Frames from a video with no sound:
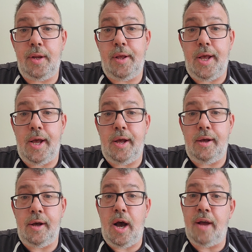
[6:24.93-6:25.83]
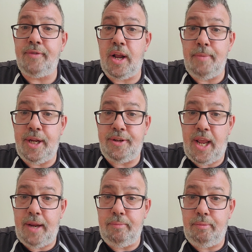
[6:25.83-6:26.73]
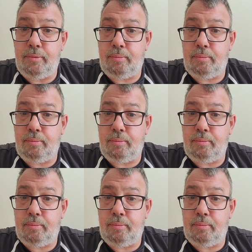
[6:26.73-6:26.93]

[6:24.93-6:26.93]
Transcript: I've got to maintain